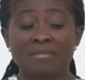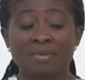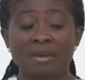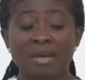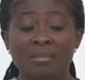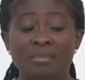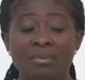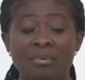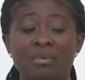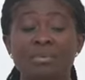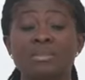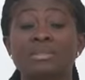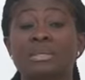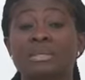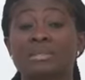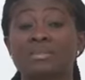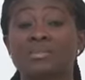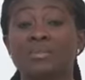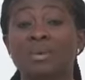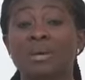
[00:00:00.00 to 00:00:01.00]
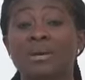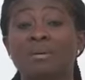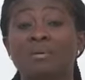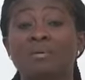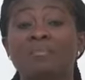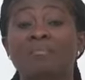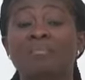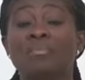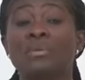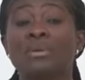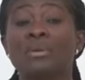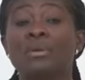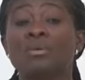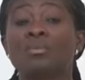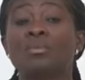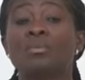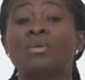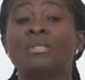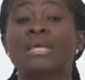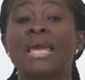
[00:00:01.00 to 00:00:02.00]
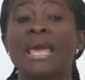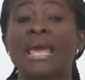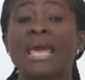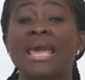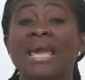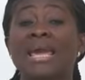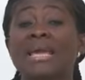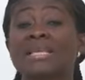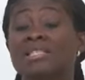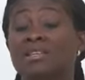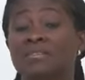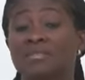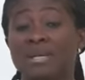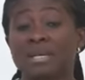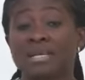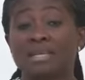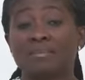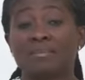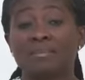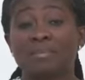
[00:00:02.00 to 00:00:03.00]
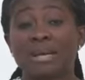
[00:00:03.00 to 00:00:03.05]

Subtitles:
variables as well, will the age of the